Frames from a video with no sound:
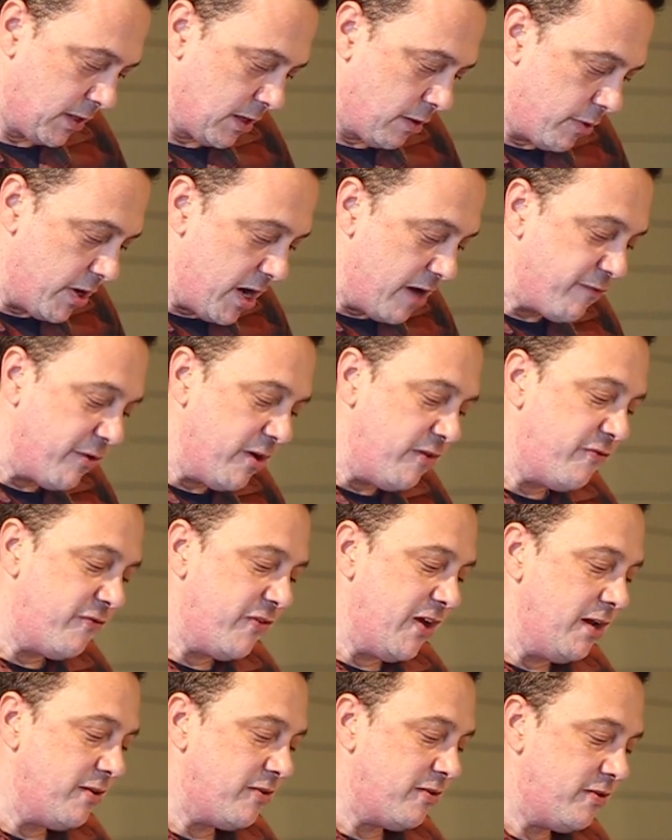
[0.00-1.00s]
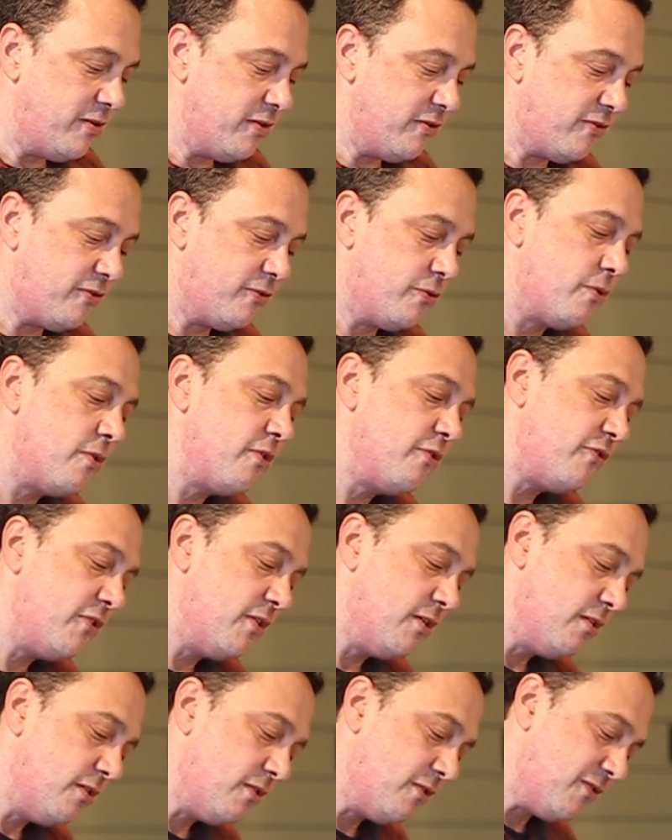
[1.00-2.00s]
when every faint
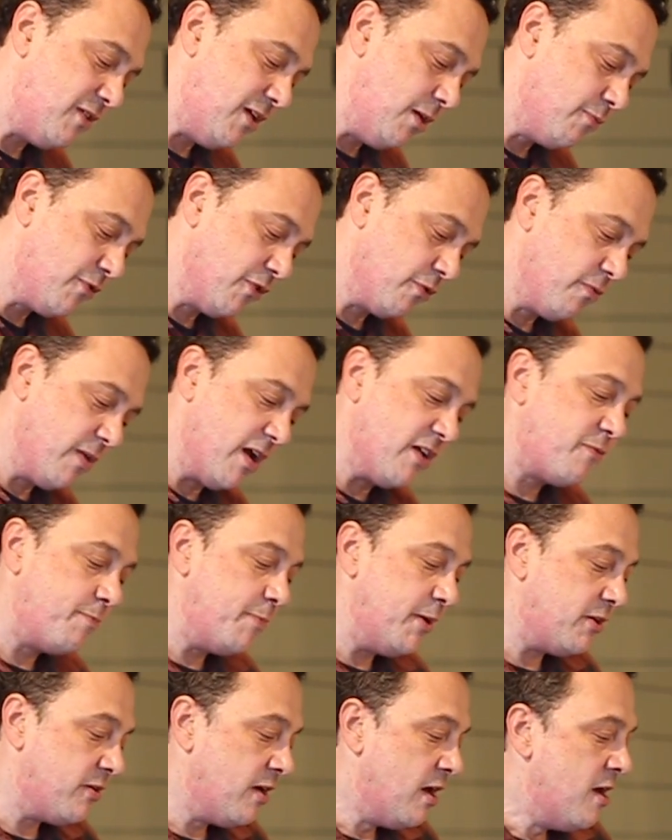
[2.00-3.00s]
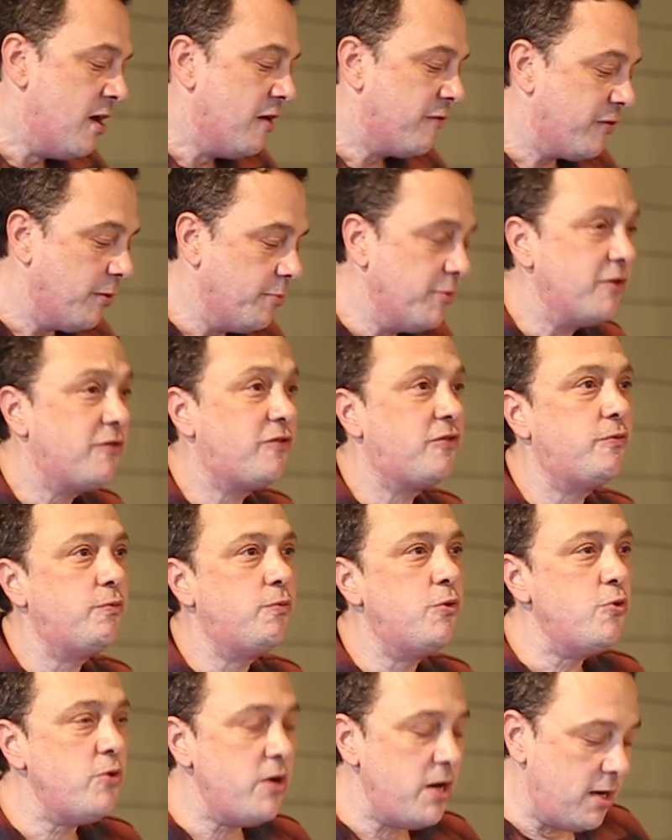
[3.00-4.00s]
distortion seems a respite from the
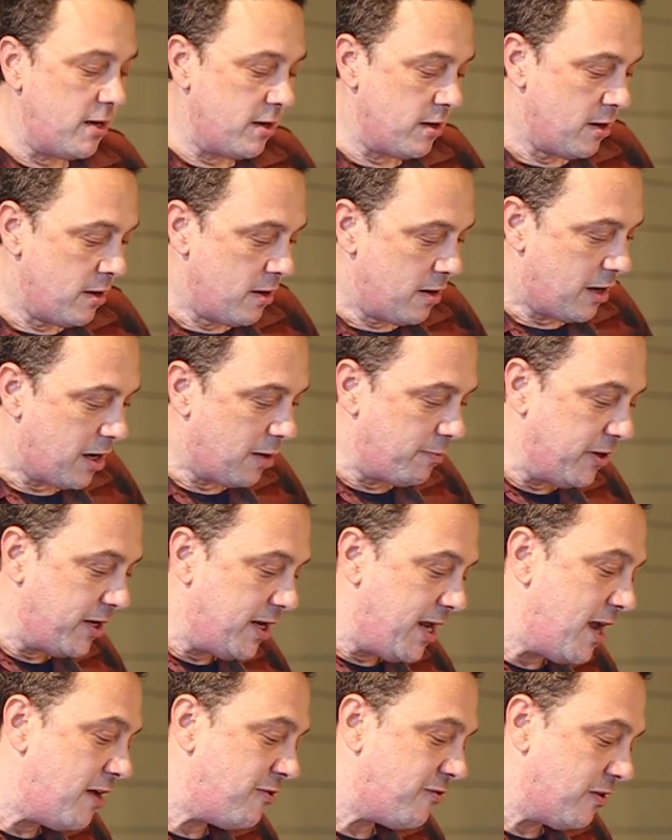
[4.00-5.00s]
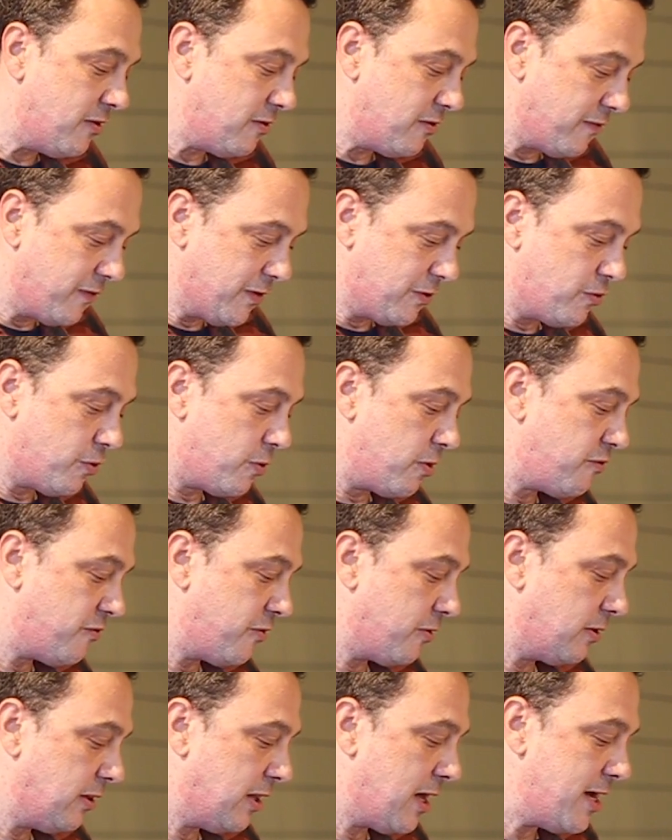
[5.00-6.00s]
swooning obligations of a
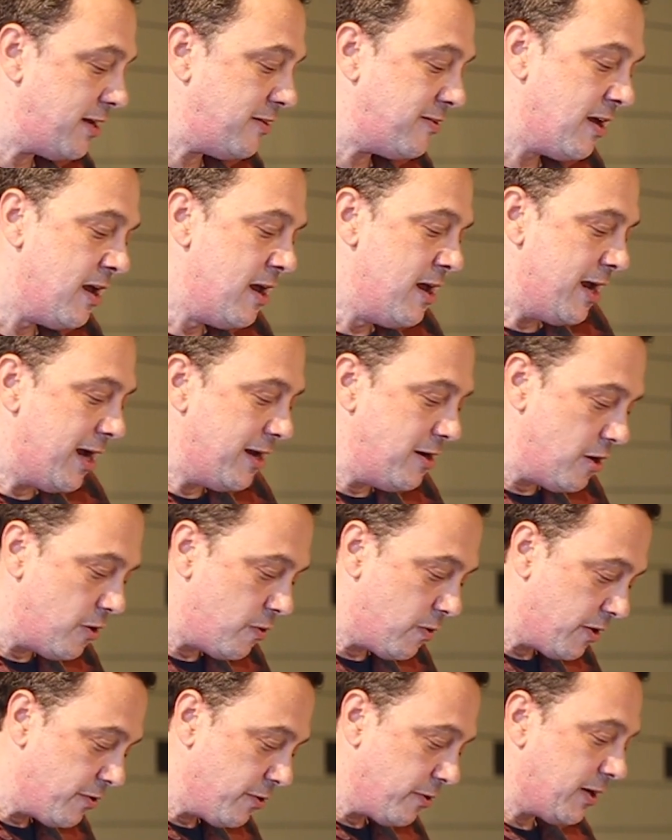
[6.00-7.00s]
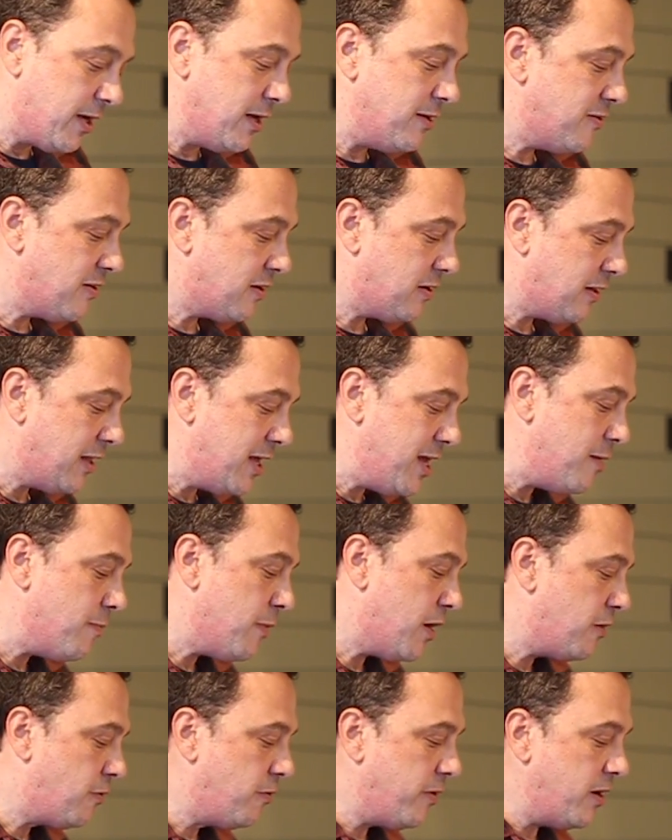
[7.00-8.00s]
tortured light, and no other can
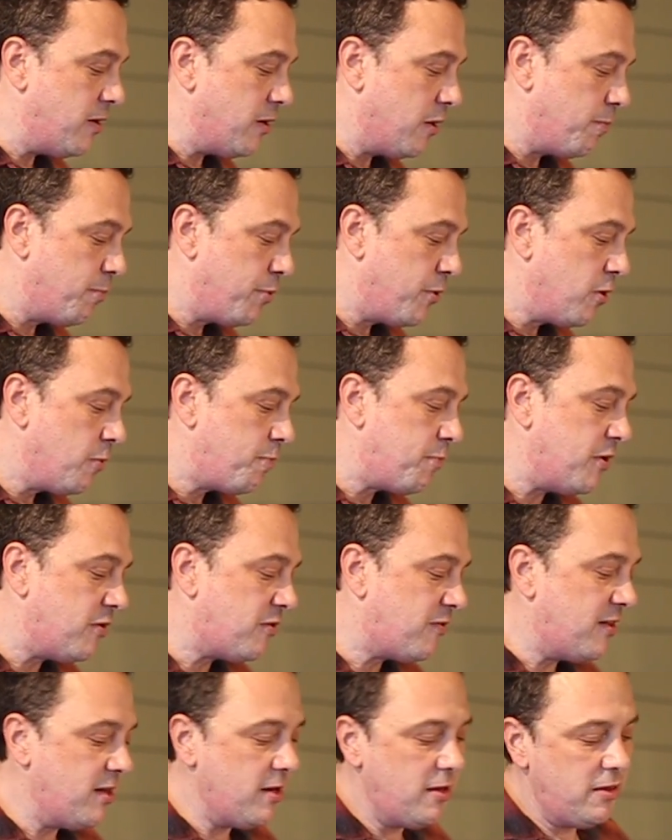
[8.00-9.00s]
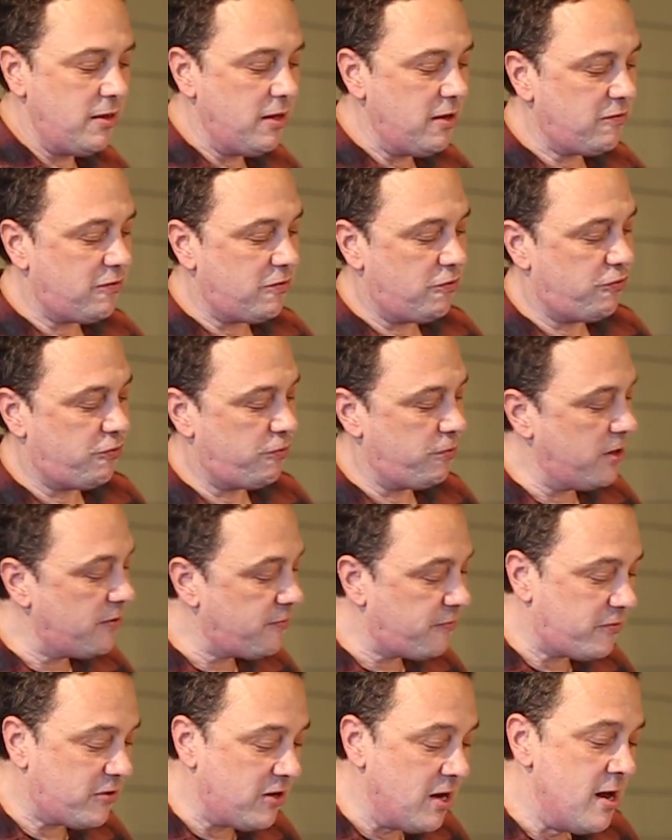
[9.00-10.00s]
declaim a greater purpose than this
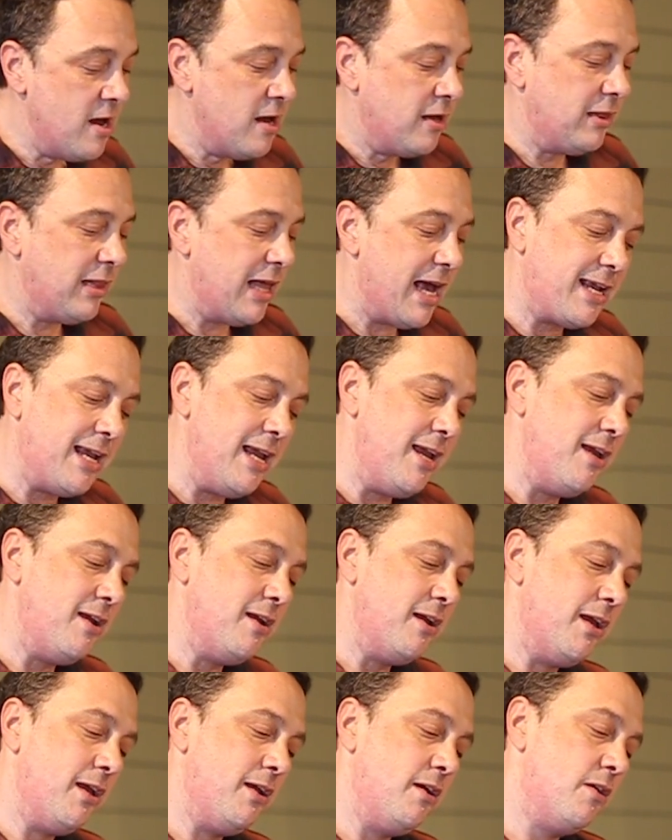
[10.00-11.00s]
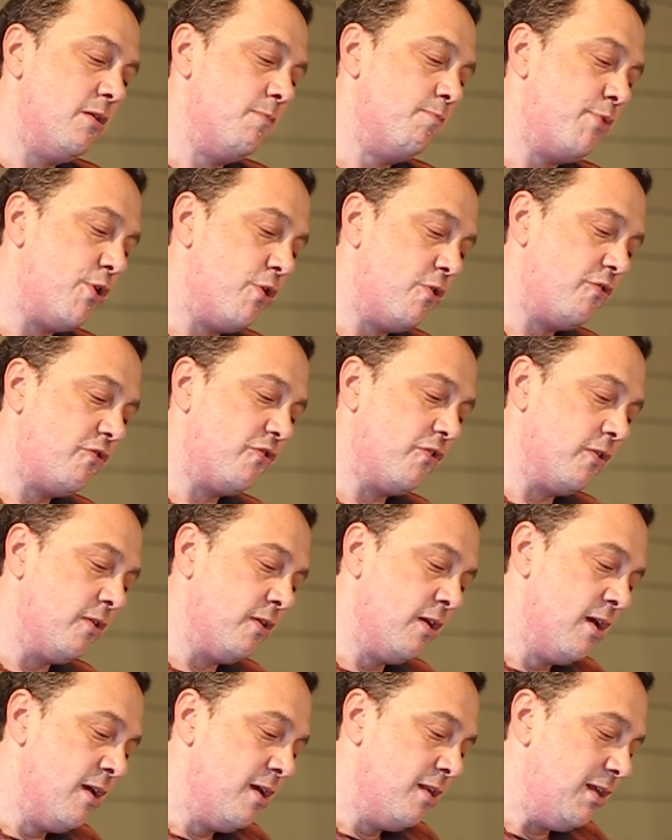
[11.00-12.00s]
shrift, lacking in
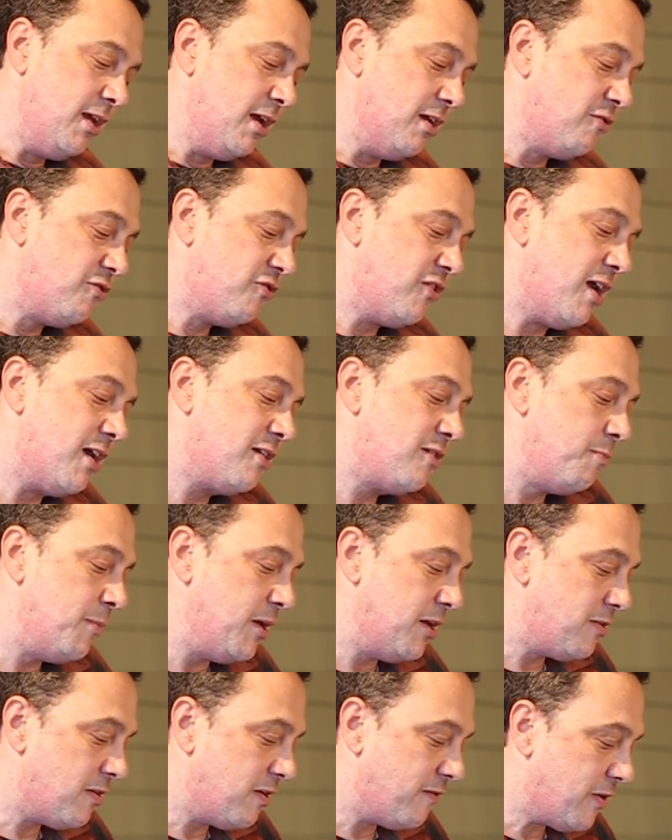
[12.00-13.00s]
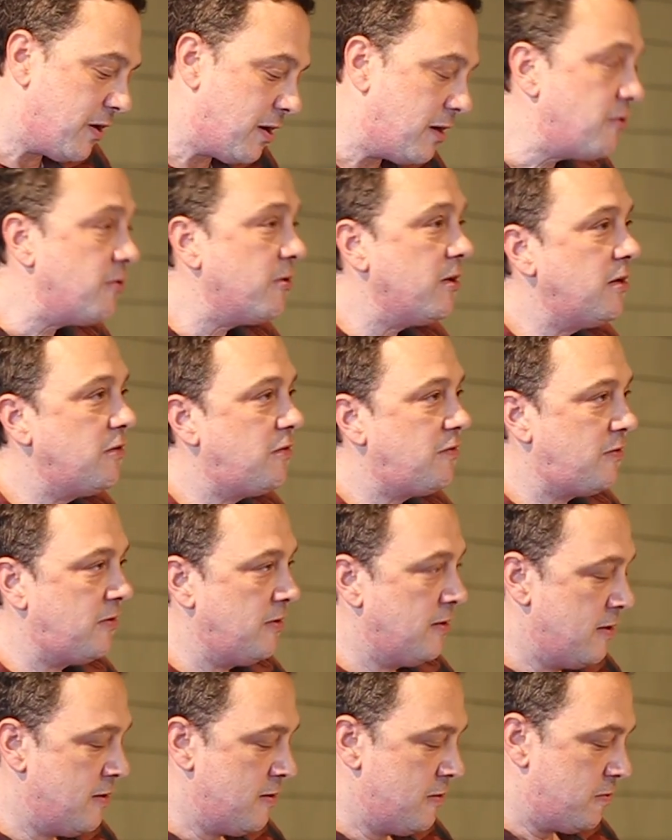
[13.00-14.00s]
composure the enchantment of utterance
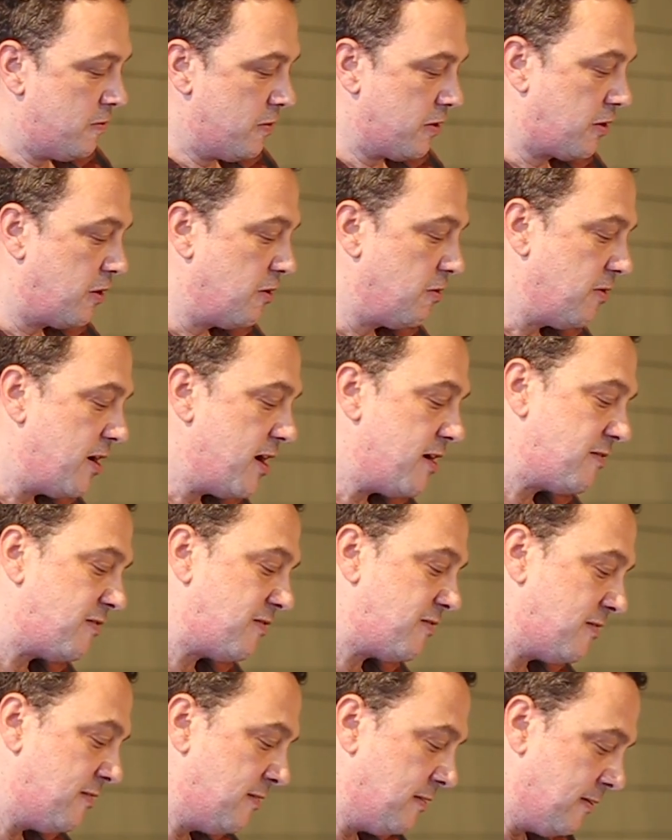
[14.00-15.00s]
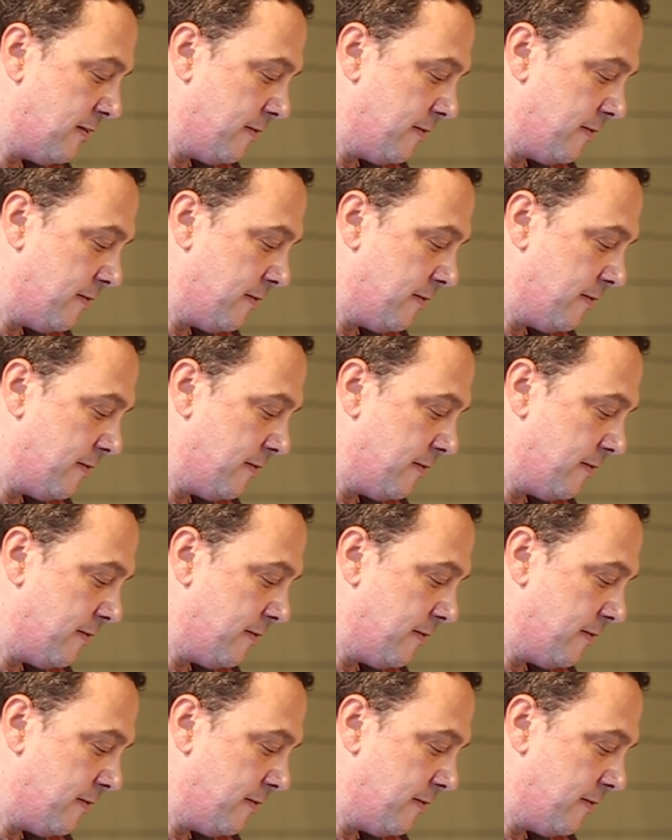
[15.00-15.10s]
or caress,